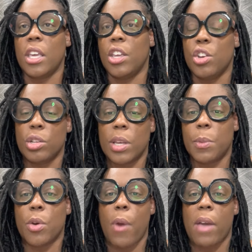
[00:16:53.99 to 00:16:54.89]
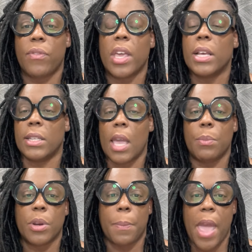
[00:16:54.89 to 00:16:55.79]
in your demographic, is
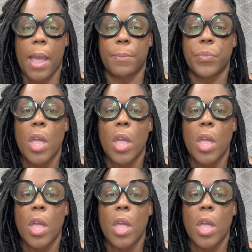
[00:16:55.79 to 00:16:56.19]
able to pay.